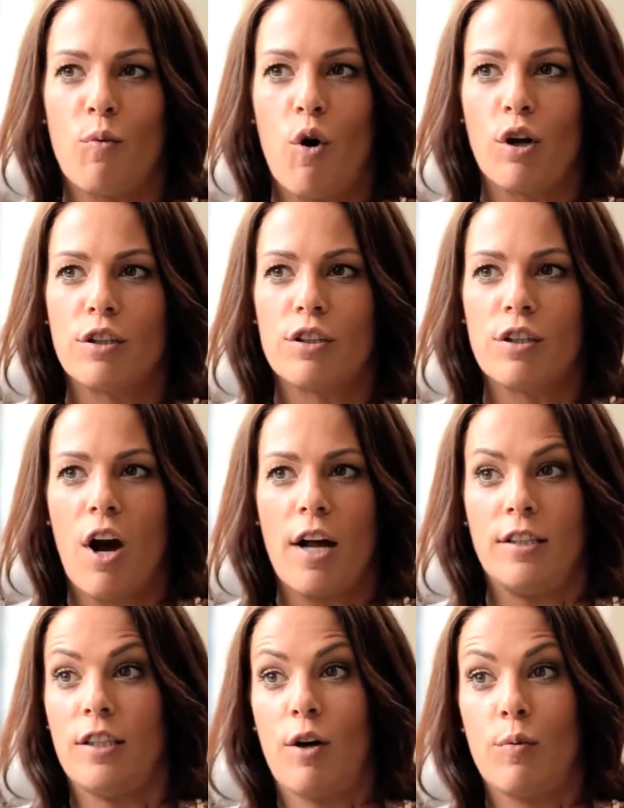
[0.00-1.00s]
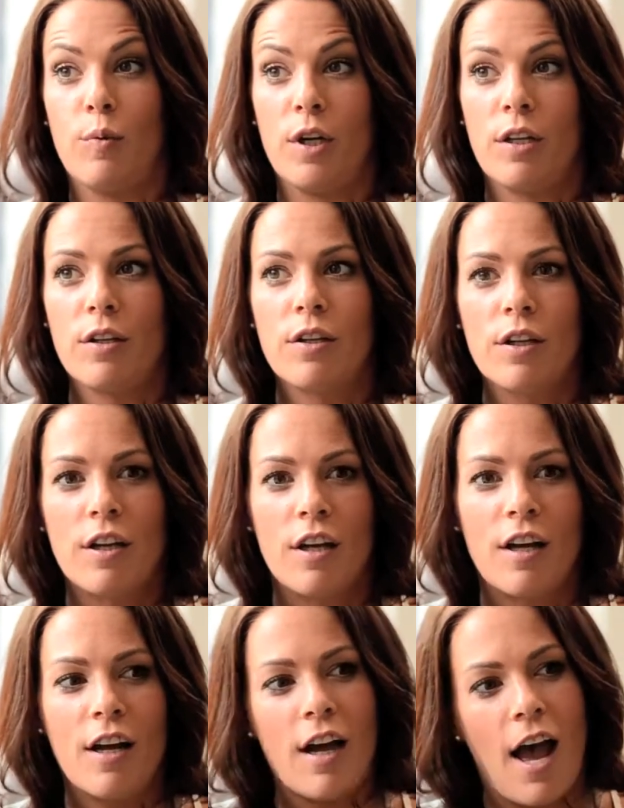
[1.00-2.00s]
what I'd dealt with.
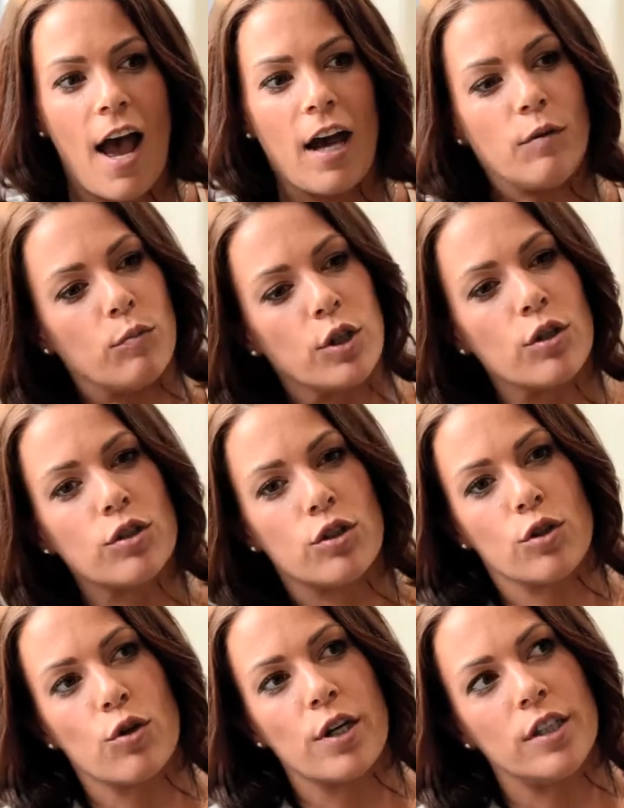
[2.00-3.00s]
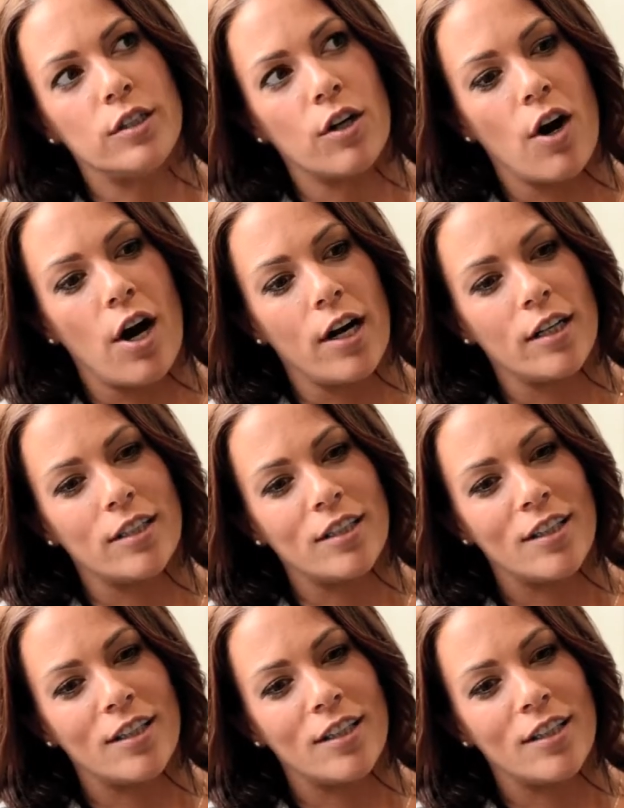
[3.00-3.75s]
And because Troy died,